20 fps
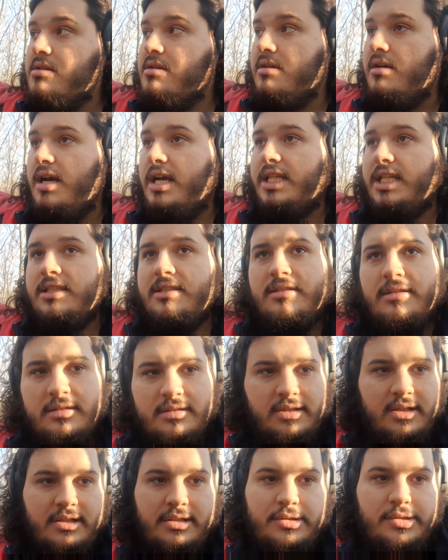right? And this is
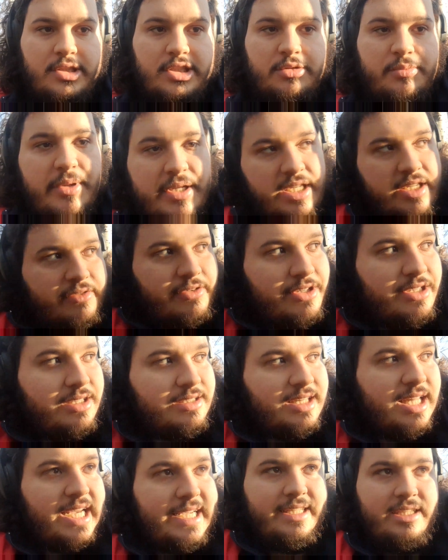hard to explain. If you're not
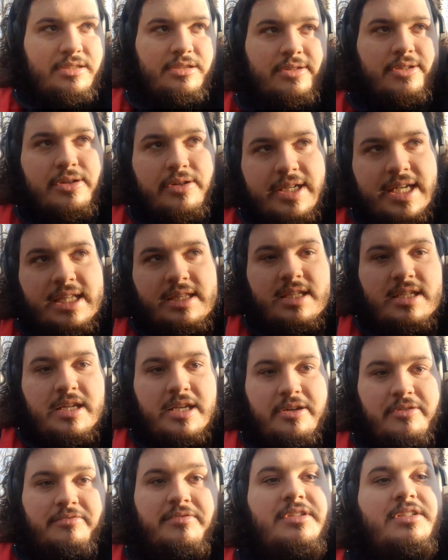like this, you don't get any
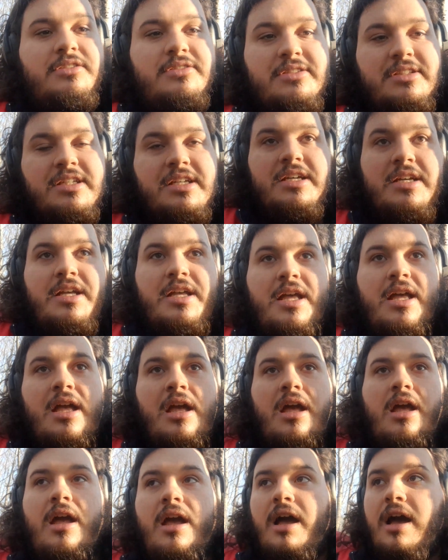of this.
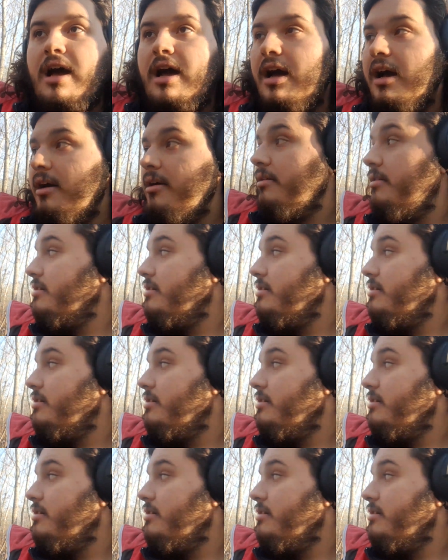But